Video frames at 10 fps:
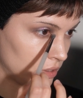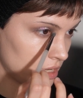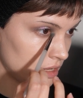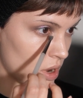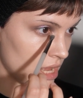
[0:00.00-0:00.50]

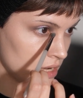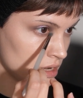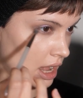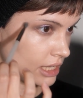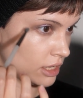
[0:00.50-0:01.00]
it. One,
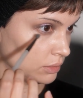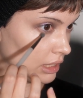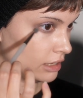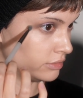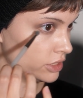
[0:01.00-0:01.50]
I don't
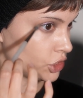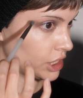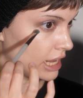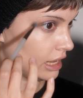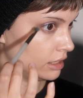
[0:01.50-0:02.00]
love the
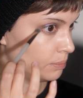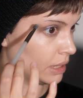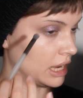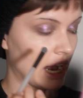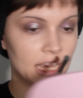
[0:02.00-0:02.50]
shade,
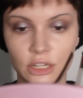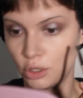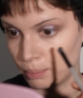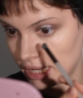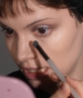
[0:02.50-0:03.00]
but I
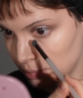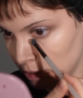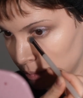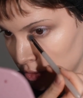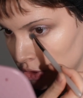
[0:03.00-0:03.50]
know many
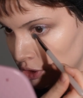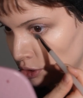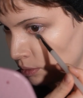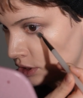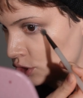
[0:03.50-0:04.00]
people
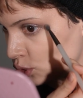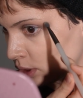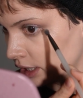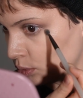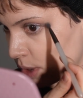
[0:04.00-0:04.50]
do
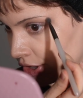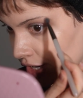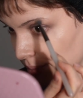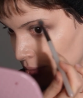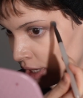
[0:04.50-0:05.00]
enjoy
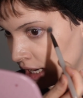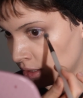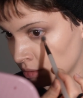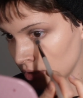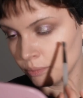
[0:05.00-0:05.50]
wearing
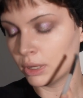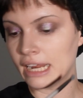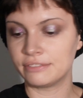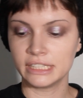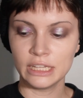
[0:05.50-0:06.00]
brown. What
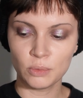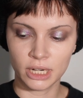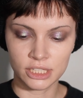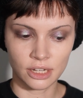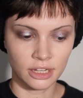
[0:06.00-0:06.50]
I really
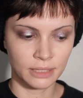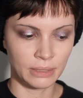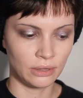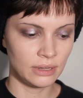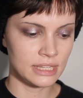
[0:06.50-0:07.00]
want to talk
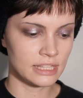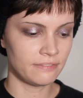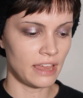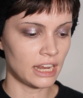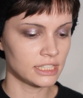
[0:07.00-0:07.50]
about is the
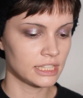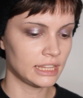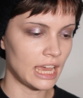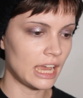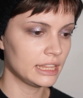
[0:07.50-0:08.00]
fact
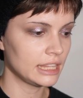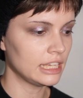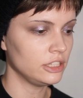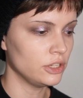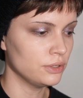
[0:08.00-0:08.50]
that
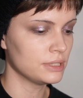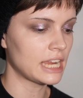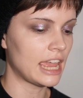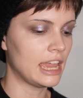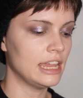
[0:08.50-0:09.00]
they used
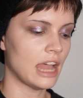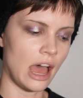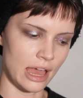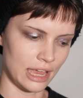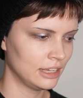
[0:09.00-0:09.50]

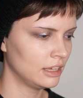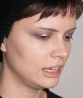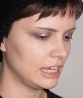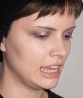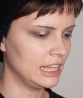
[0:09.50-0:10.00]
AI
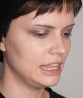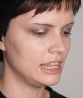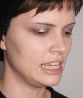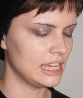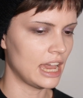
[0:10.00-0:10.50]
in
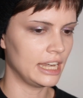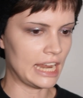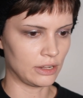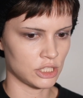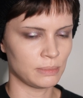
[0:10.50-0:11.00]
the
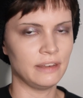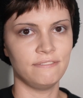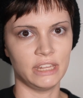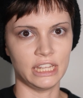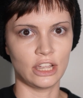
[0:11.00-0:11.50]
announcement
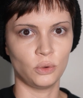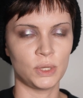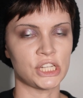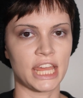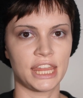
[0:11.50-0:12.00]
video,
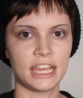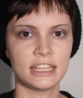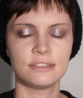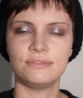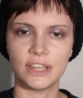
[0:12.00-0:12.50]
which I think
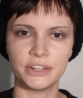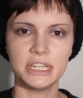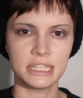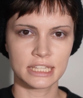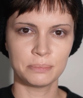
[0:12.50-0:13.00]
is very
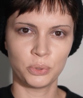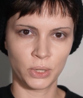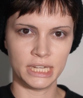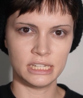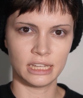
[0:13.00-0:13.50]

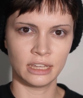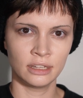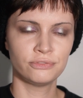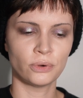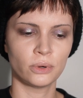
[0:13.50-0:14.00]

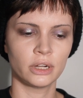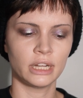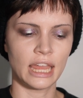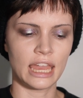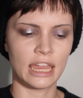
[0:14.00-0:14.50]
disappointing
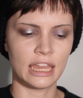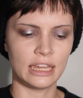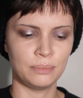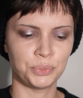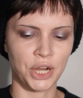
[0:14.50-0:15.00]
for
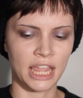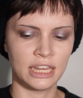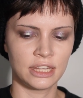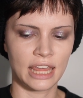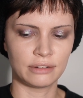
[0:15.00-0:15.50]
a
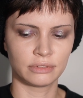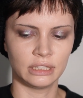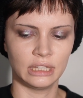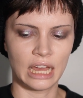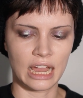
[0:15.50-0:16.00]
brand that
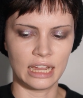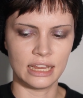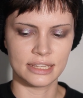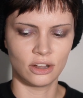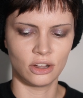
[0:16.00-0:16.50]

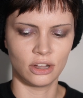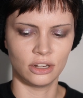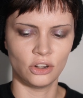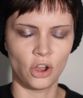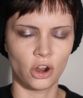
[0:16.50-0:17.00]
relies
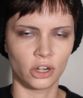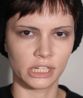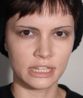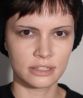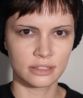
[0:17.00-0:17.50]
on
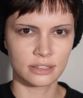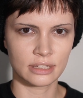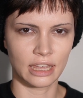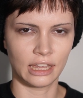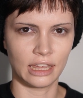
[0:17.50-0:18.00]

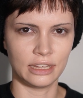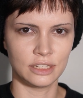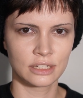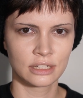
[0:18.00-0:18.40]
artists and